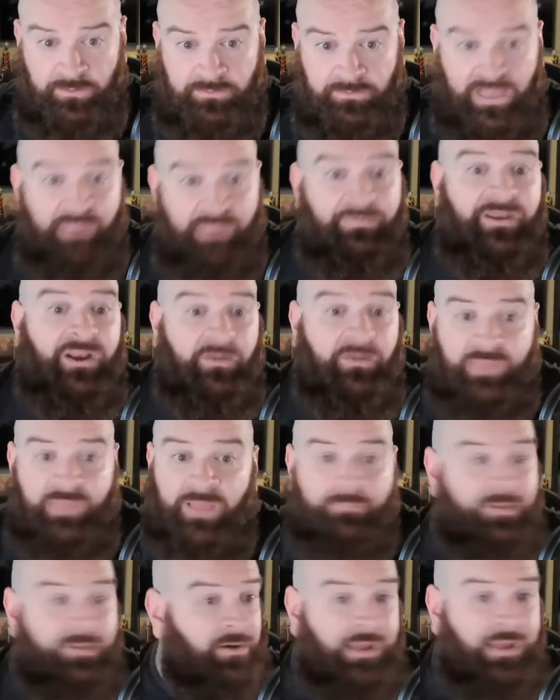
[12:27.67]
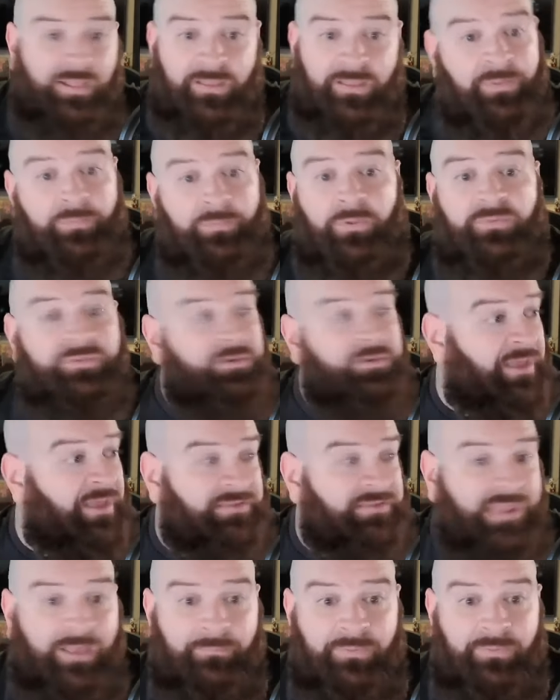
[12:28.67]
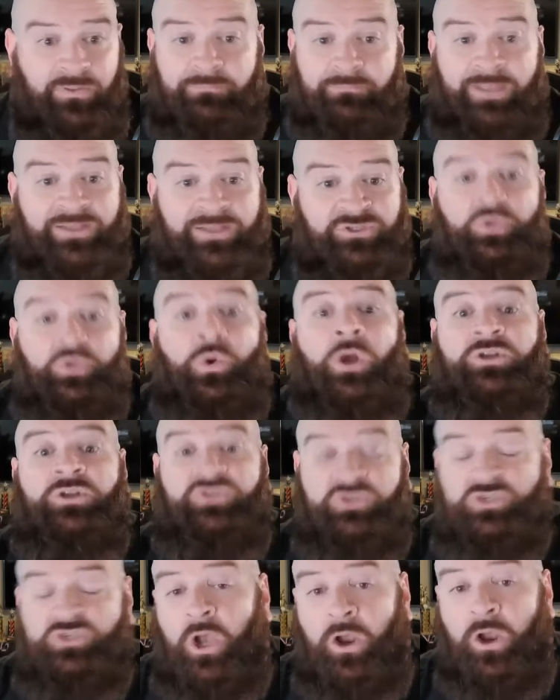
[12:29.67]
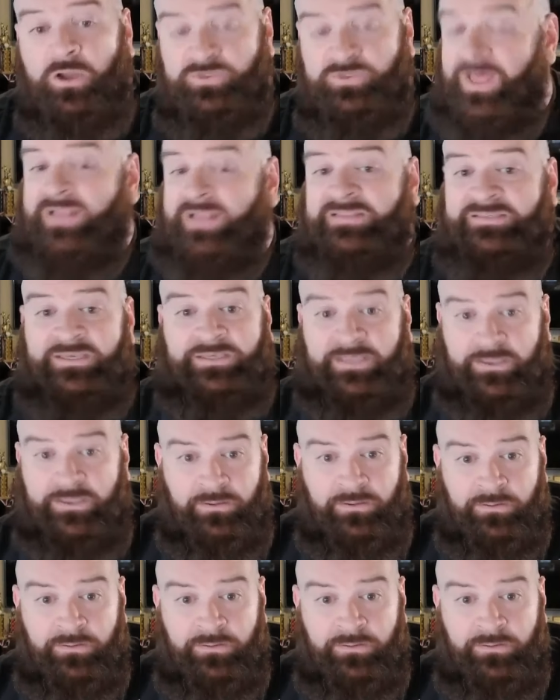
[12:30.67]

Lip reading: they better not let people near that damn building by 200 yards without a ticket.